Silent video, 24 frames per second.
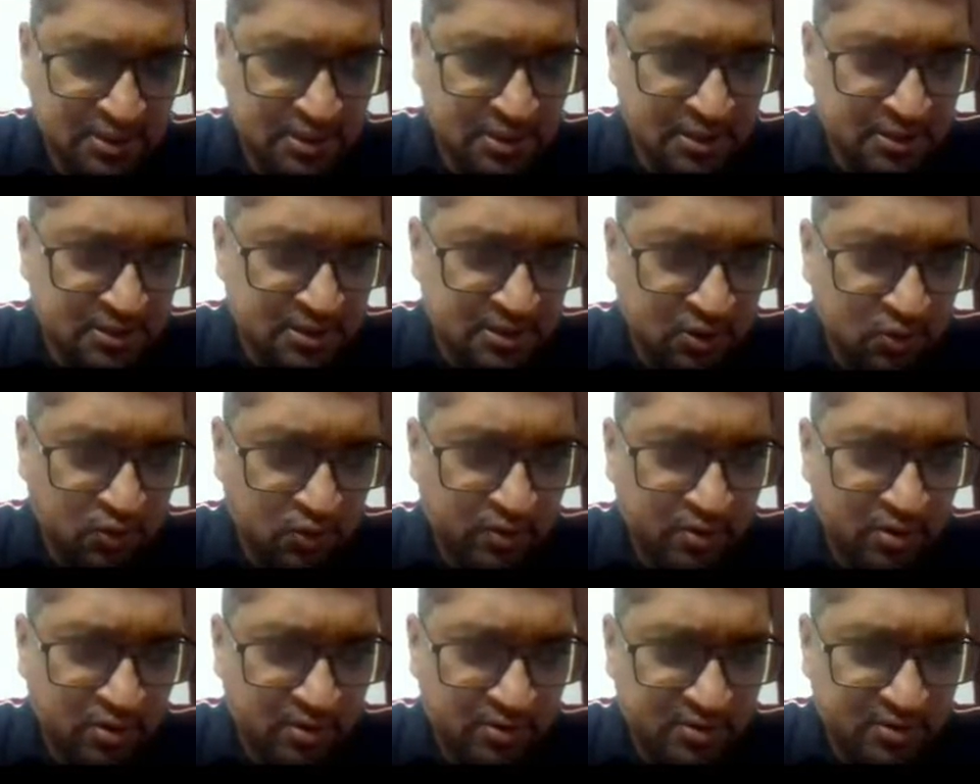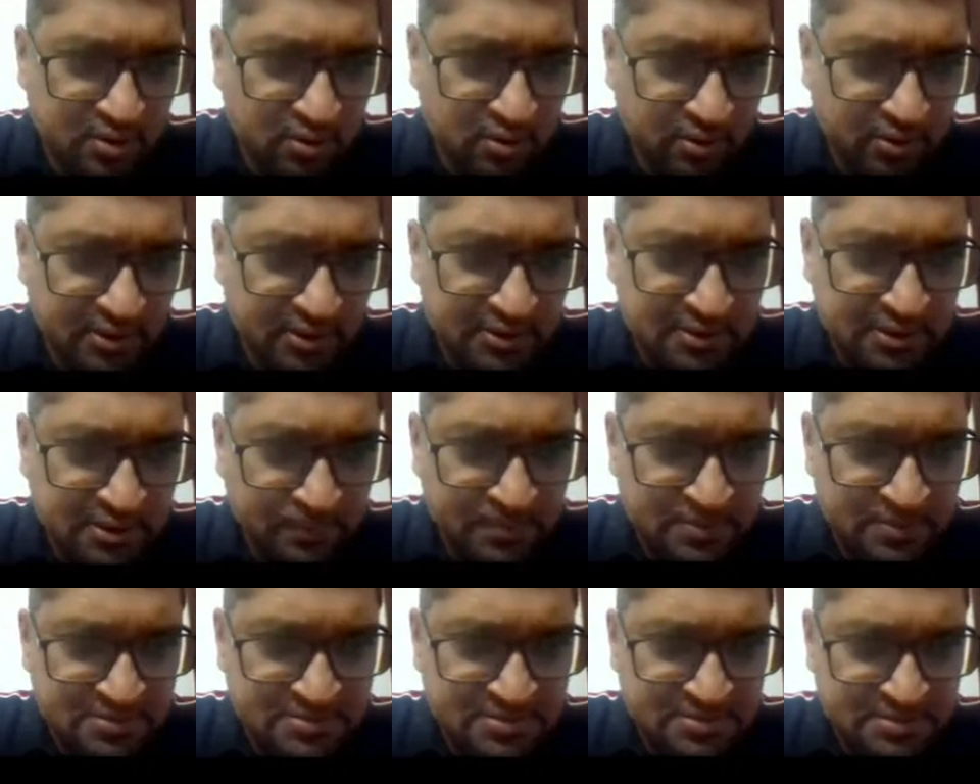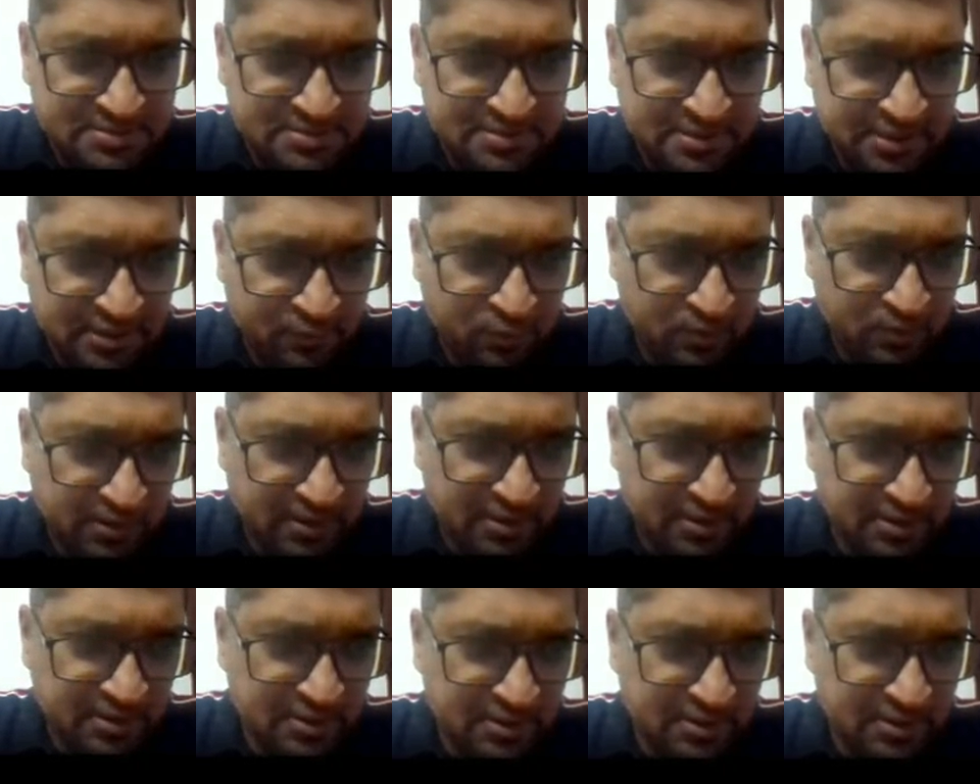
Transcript: The overall authority in the business network,